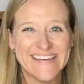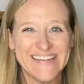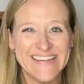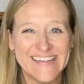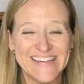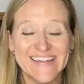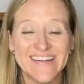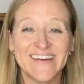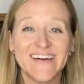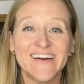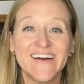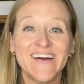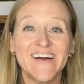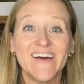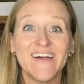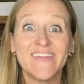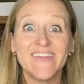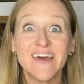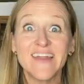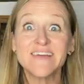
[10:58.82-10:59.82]

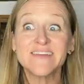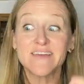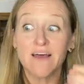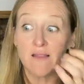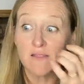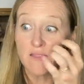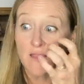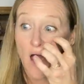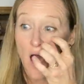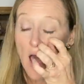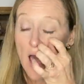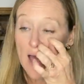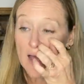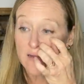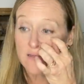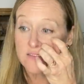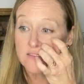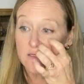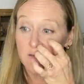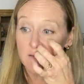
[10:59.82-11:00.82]
that is a
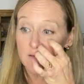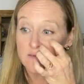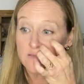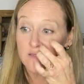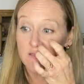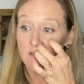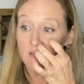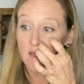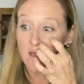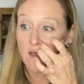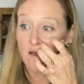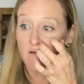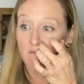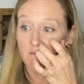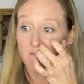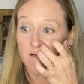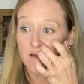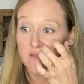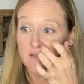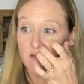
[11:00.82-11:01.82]
lot to, to think of
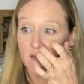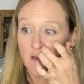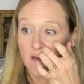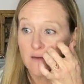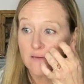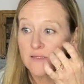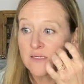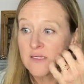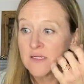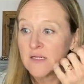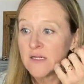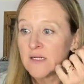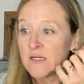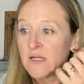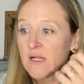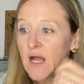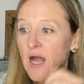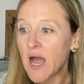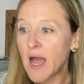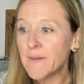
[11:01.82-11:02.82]
right there.
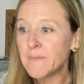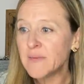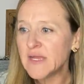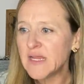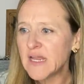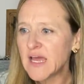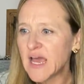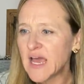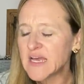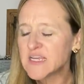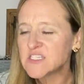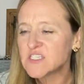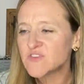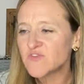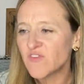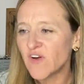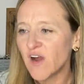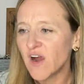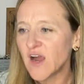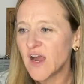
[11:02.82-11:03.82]
I mean, as
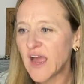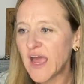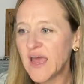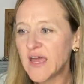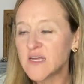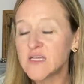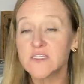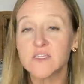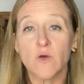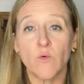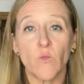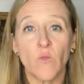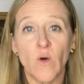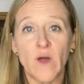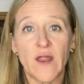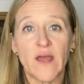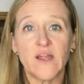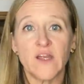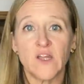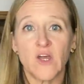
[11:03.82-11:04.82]
far as what
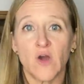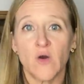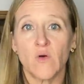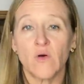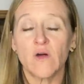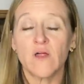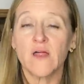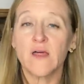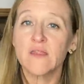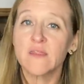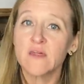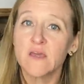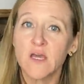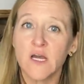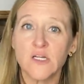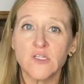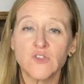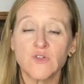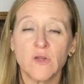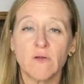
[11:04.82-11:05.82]
I know, like the
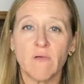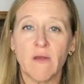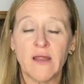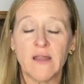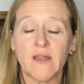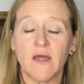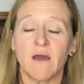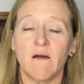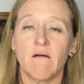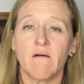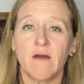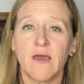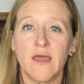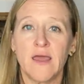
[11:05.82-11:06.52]
country right now,